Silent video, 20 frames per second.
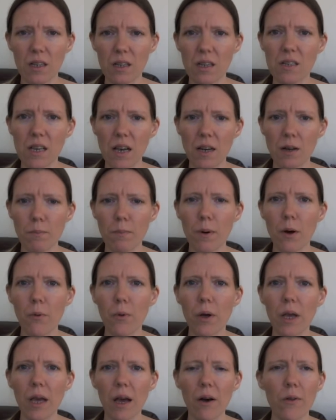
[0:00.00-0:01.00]
It's kind of
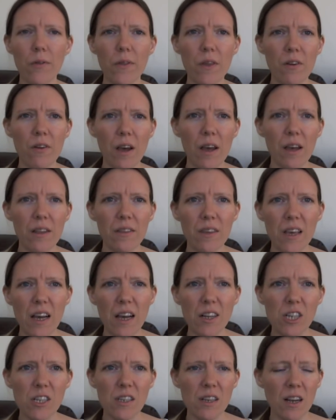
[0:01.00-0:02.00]
bowing out at the
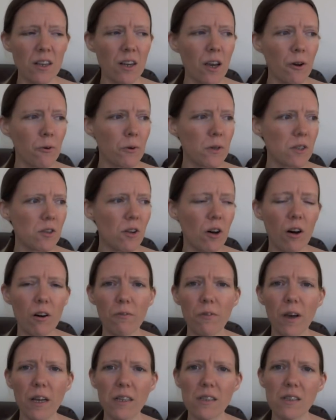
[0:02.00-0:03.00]
edges, and I know it's
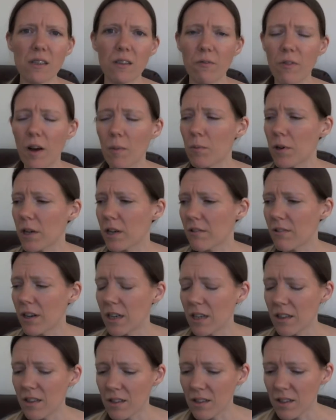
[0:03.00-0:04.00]
not affecting the fabric or
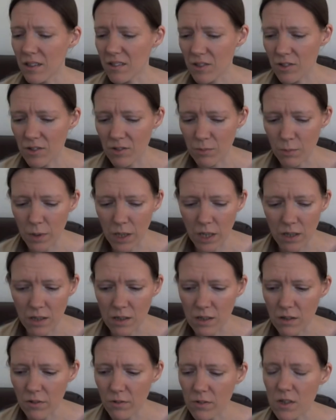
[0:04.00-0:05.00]
anything. That doesn't make
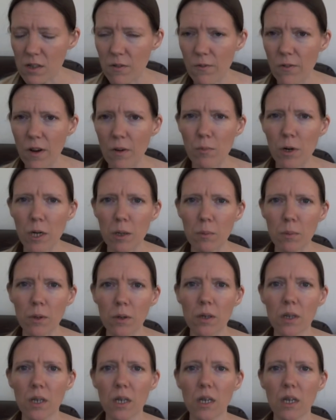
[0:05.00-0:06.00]
any difference to fabric,
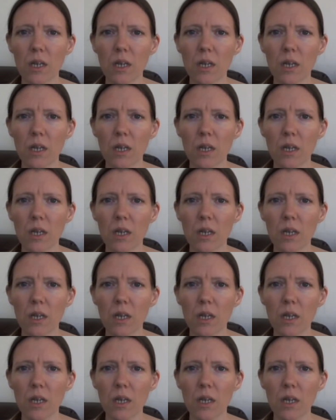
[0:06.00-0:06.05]
but